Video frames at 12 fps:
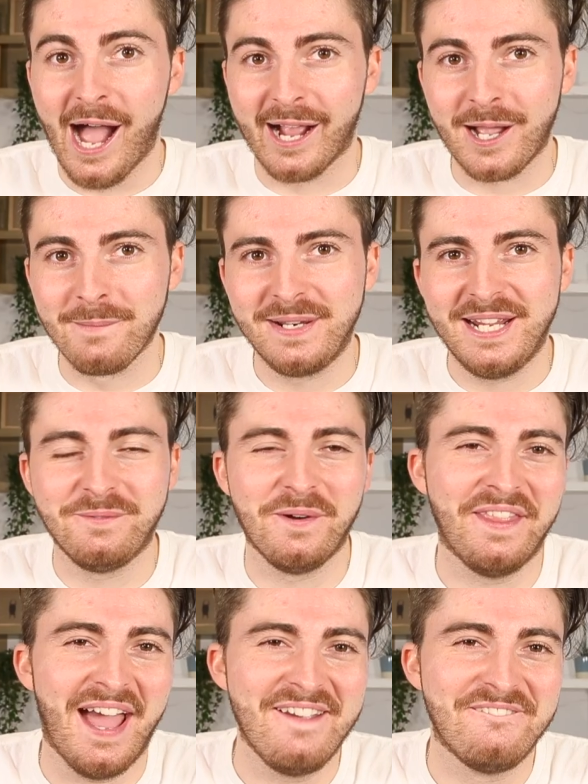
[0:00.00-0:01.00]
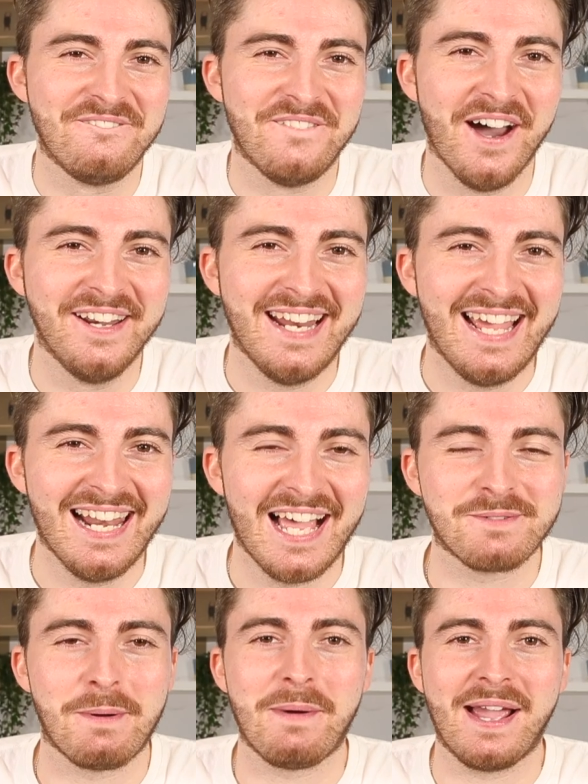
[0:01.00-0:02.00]
Accompanied with a fun
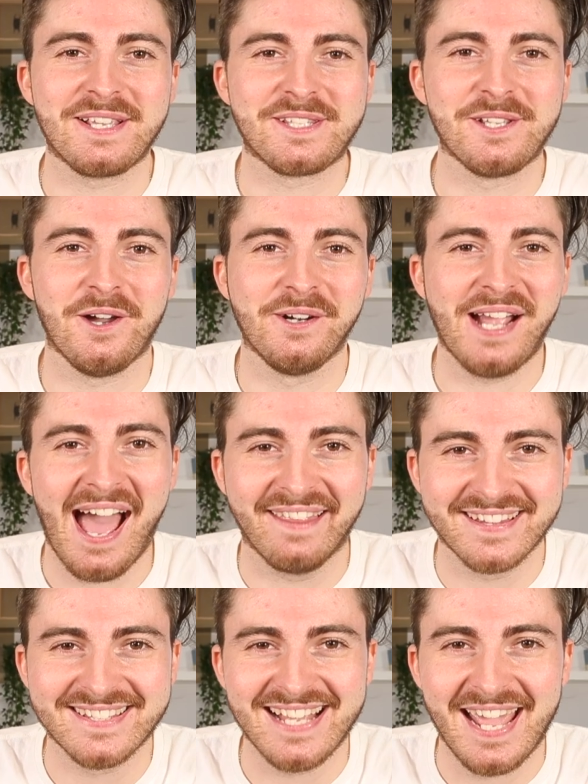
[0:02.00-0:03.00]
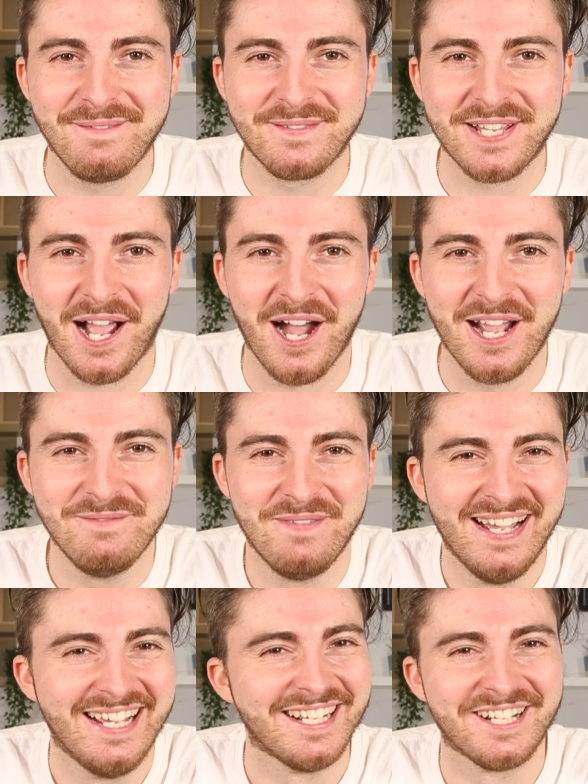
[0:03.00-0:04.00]
elasmobranch song at the same
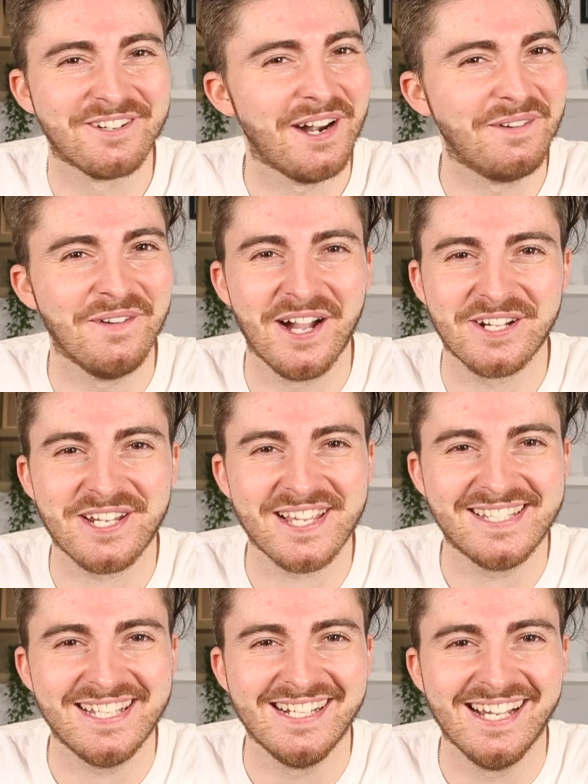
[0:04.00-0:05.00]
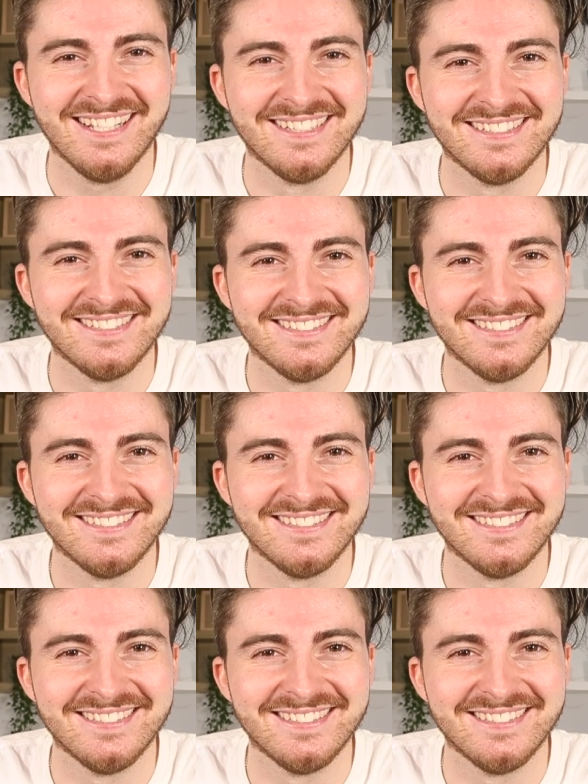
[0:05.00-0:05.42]
time. Great work, Chestina.